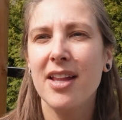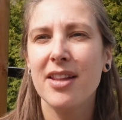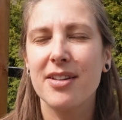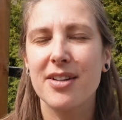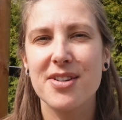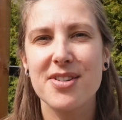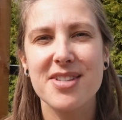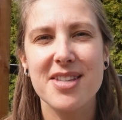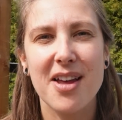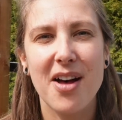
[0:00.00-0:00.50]

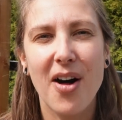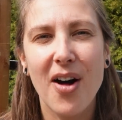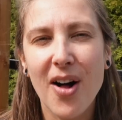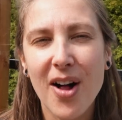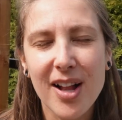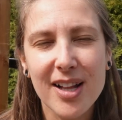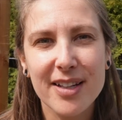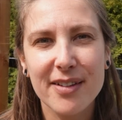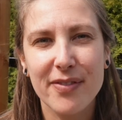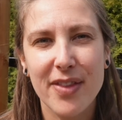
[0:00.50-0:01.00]
There's
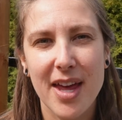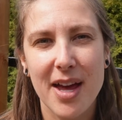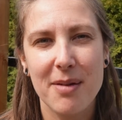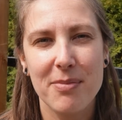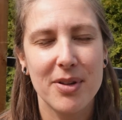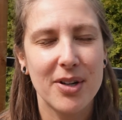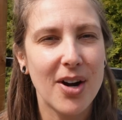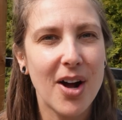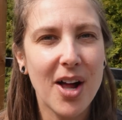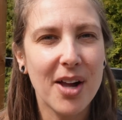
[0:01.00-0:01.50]
all of
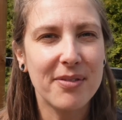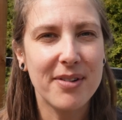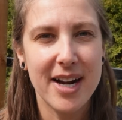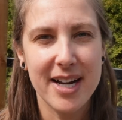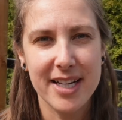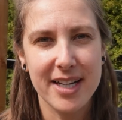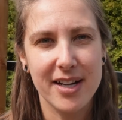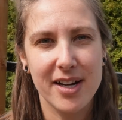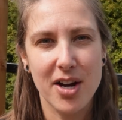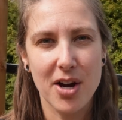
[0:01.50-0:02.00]
them. They're all
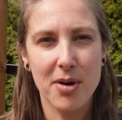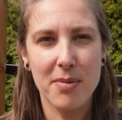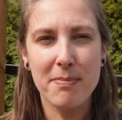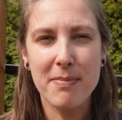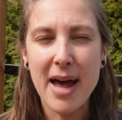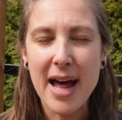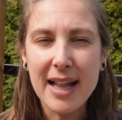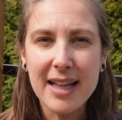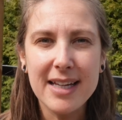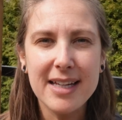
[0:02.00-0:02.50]
ready to go.
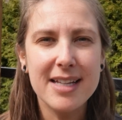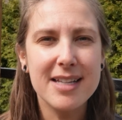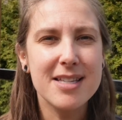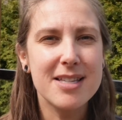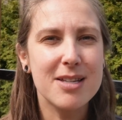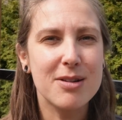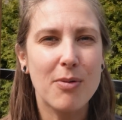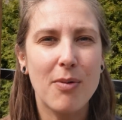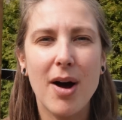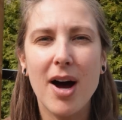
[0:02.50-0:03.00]
Melon,
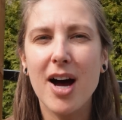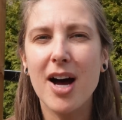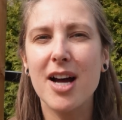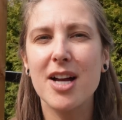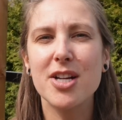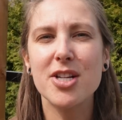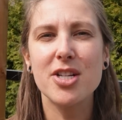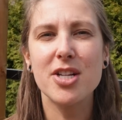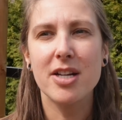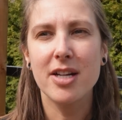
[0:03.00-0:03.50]

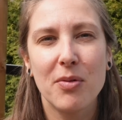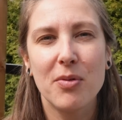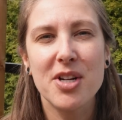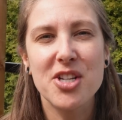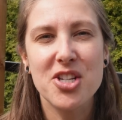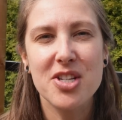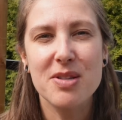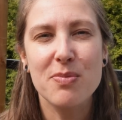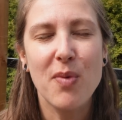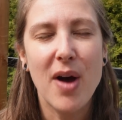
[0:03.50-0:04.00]
squash,
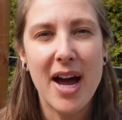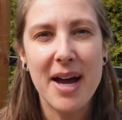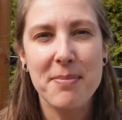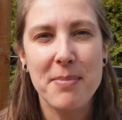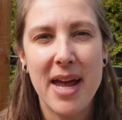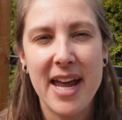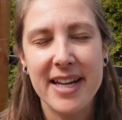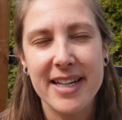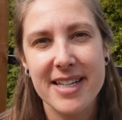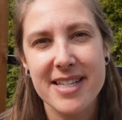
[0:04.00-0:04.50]
which is why
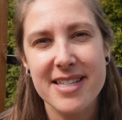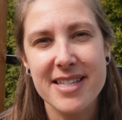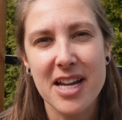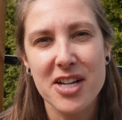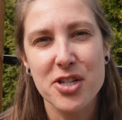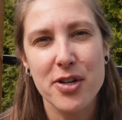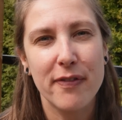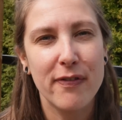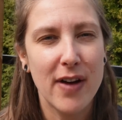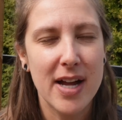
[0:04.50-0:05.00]
May is
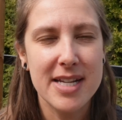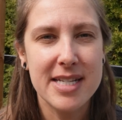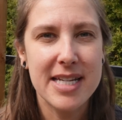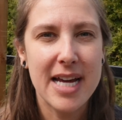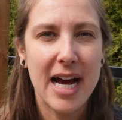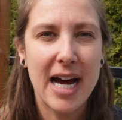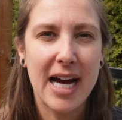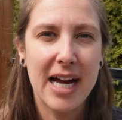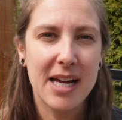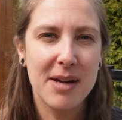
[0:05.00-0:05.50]
such a fun
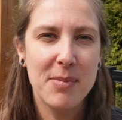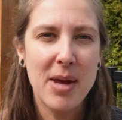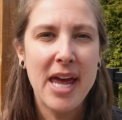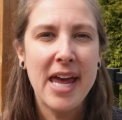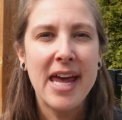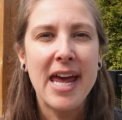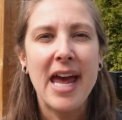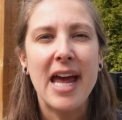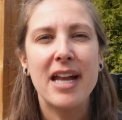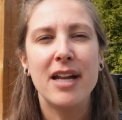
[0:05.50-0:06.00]
time.
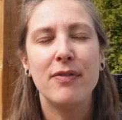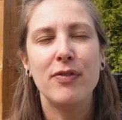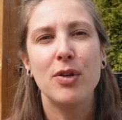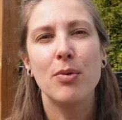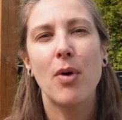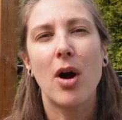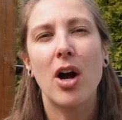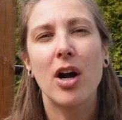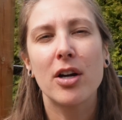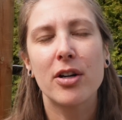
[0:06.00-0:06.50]
And if
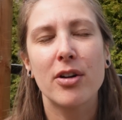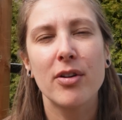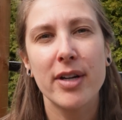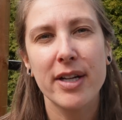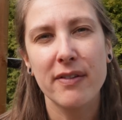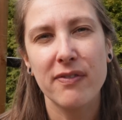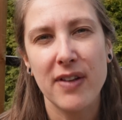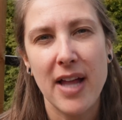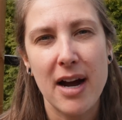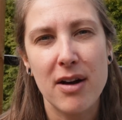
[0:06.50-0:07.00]
you are
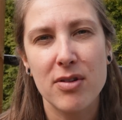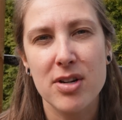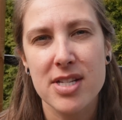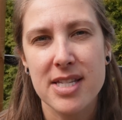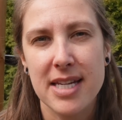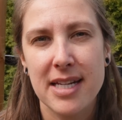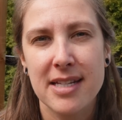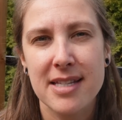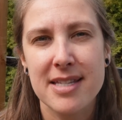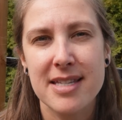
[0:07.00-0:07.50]
growing
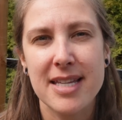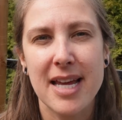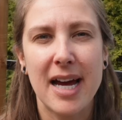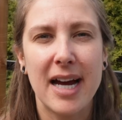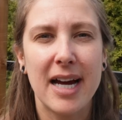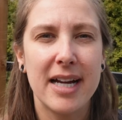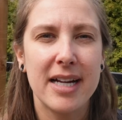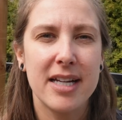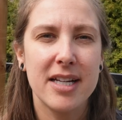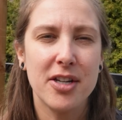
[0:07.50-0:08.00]
flowers
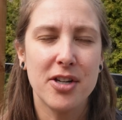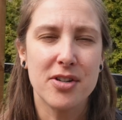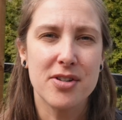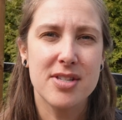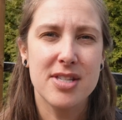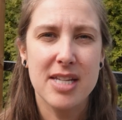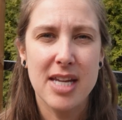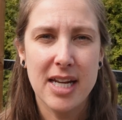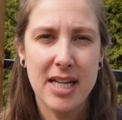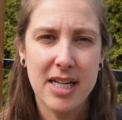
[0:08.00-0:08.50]
inside, your
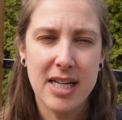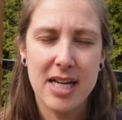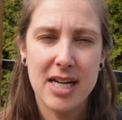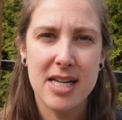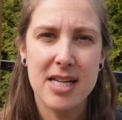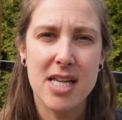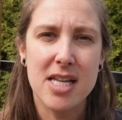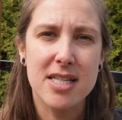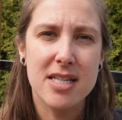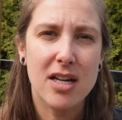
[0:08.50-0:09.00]

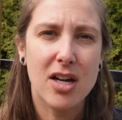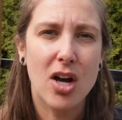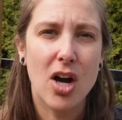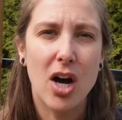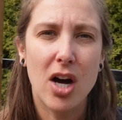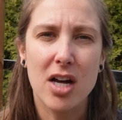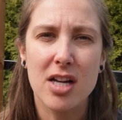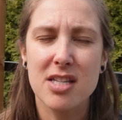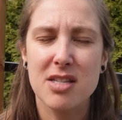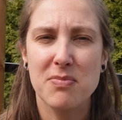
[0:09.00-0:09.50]
zinnias,
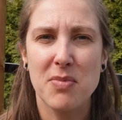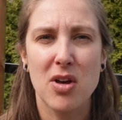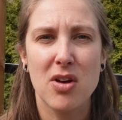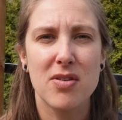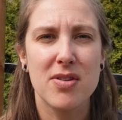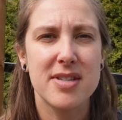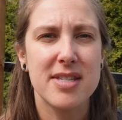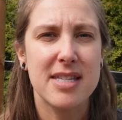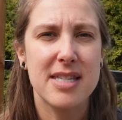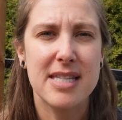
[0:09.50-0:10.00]
cosmos,
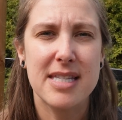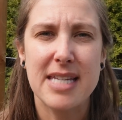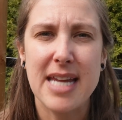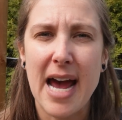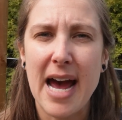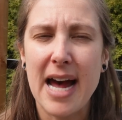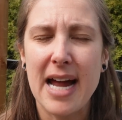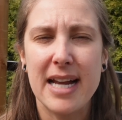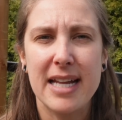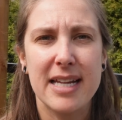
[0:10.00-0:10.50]

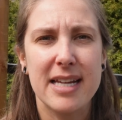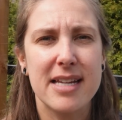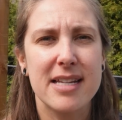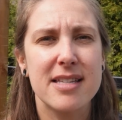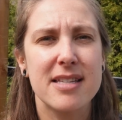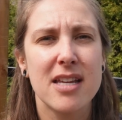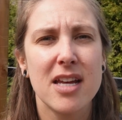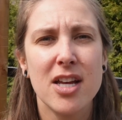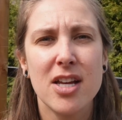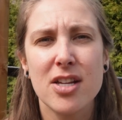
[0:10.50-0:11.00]

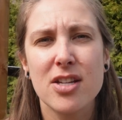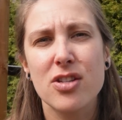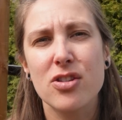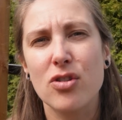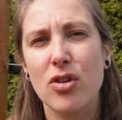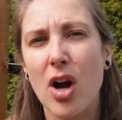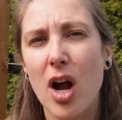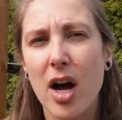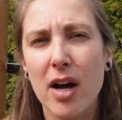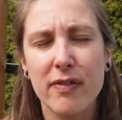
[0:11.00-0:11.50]
status,
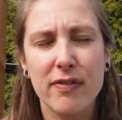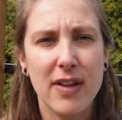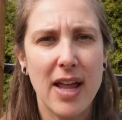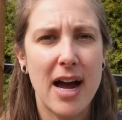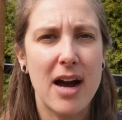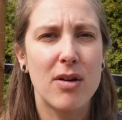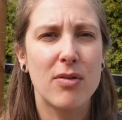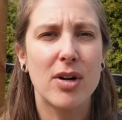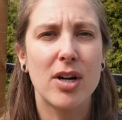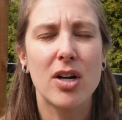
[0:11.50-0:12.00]
straw
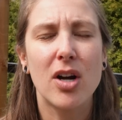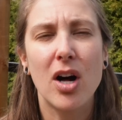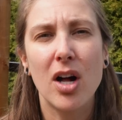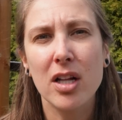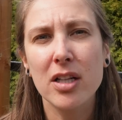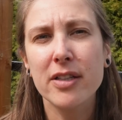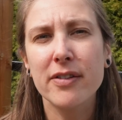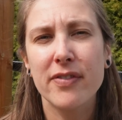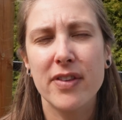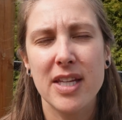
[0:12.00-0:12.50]
flower,
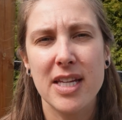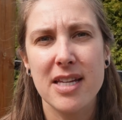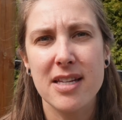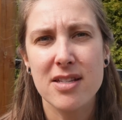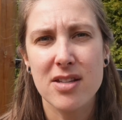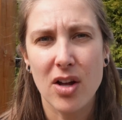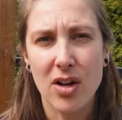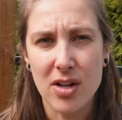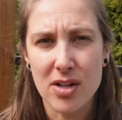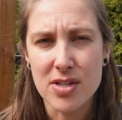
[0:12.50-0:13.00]
all of
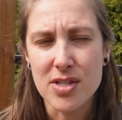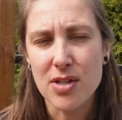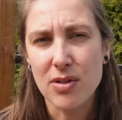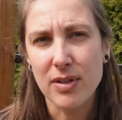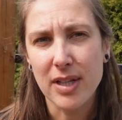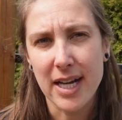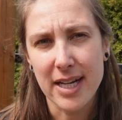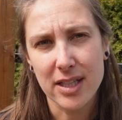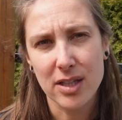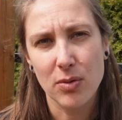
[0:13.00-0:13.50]
these also
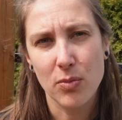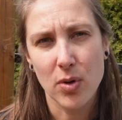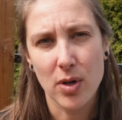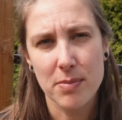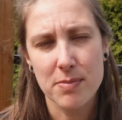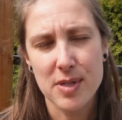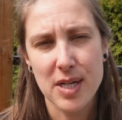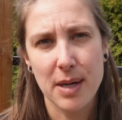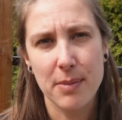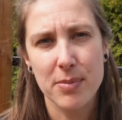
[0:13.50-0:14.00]
like the
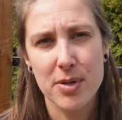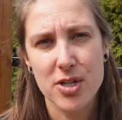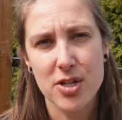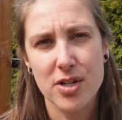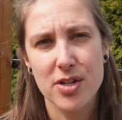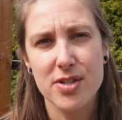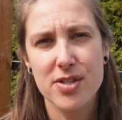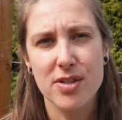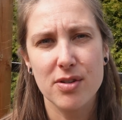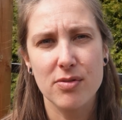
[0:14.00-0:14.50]
warm
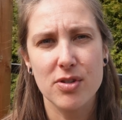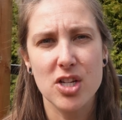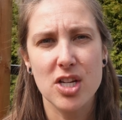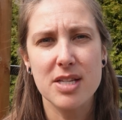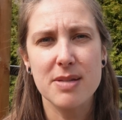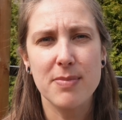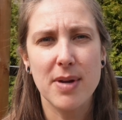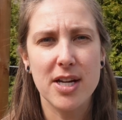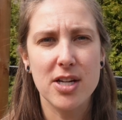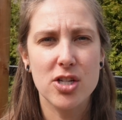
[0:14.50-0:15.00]
temperatures. So
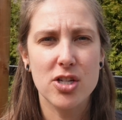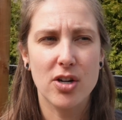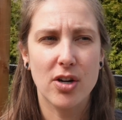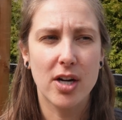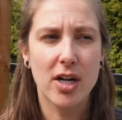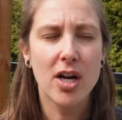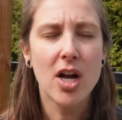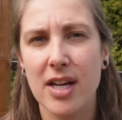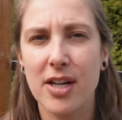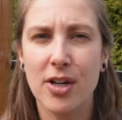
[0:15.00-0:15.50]
just make
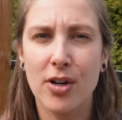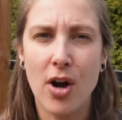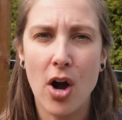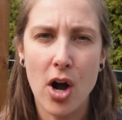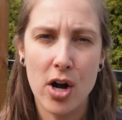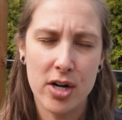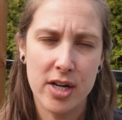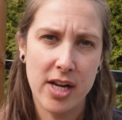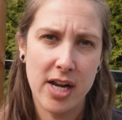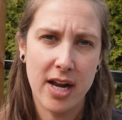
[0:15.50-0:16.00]
sure that you're
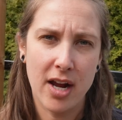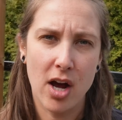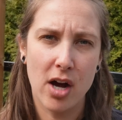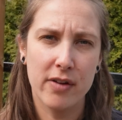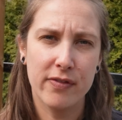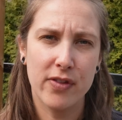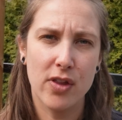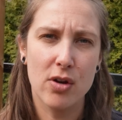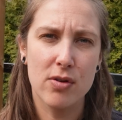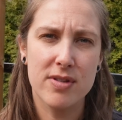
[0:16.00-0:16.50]
hardening
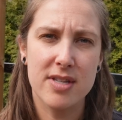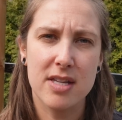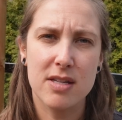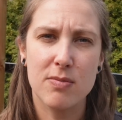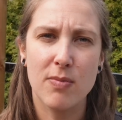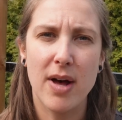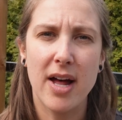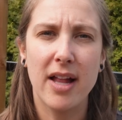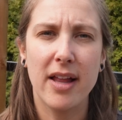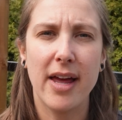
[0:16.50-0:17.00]
off those
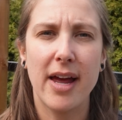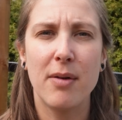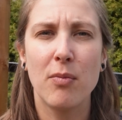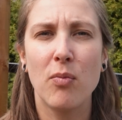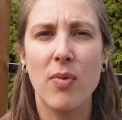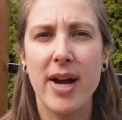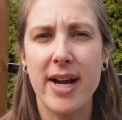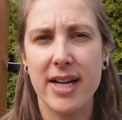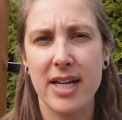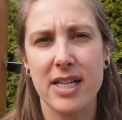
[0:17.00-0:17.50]
as well
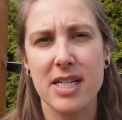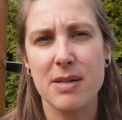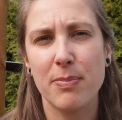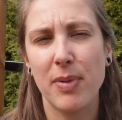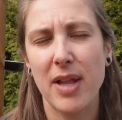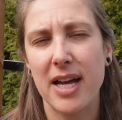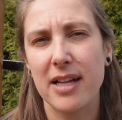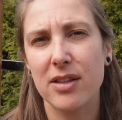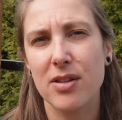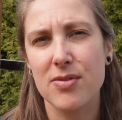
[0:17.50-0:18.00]
and waiting to
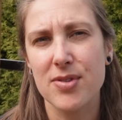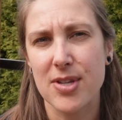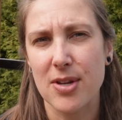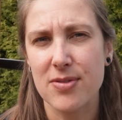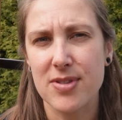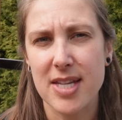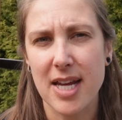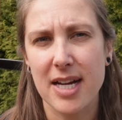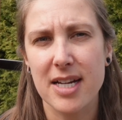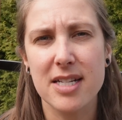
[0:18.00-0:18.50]
plant those
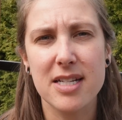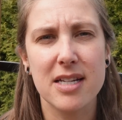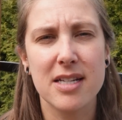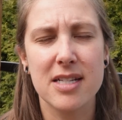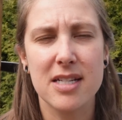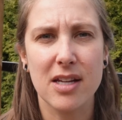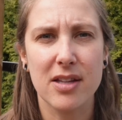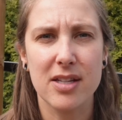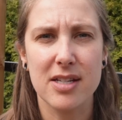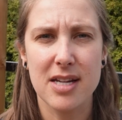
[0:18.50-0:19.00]
outside
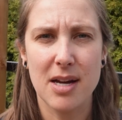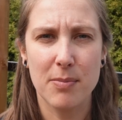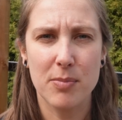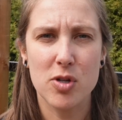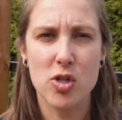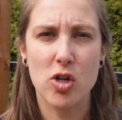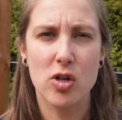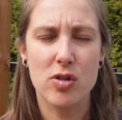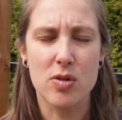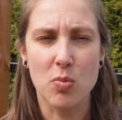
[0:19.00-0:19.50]
until the
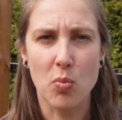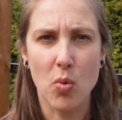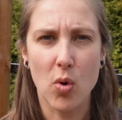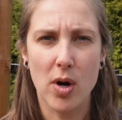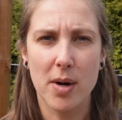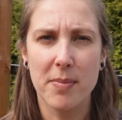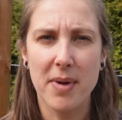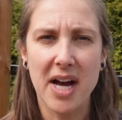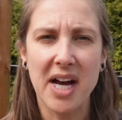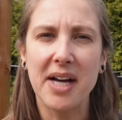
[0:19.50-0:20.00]
temperatures
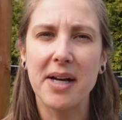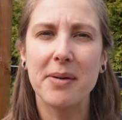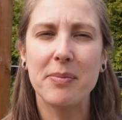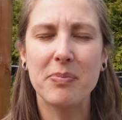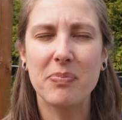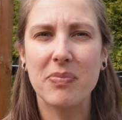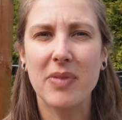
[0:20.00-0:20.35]
warm up.